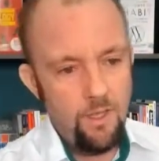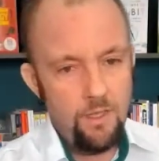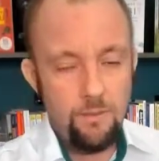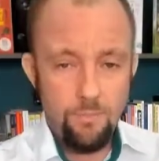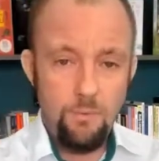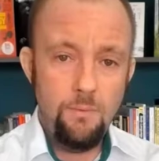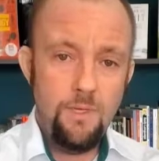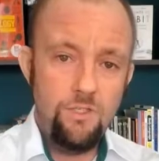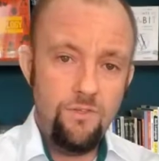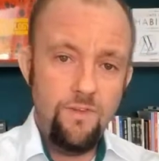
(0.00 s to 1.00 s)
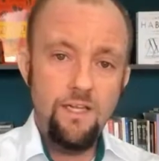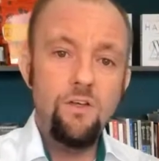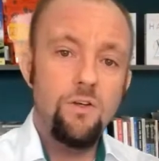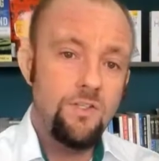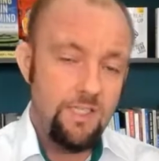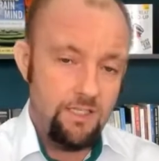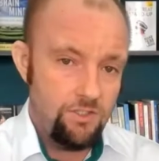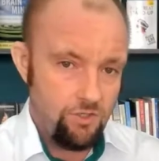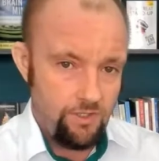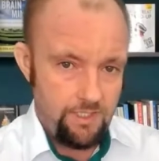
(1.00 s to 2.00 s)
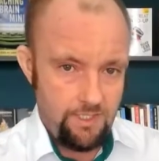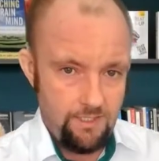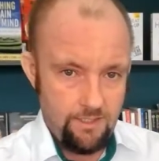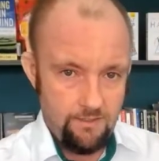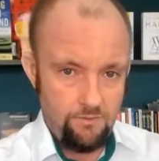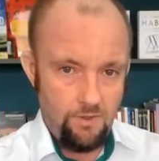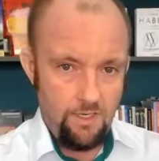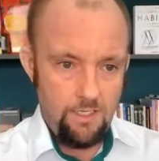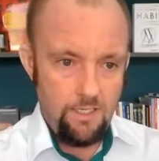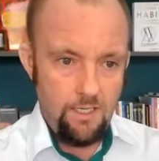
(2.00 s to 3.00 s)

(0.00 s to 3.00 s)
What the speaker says: The problem is you've then got 6 choices, right?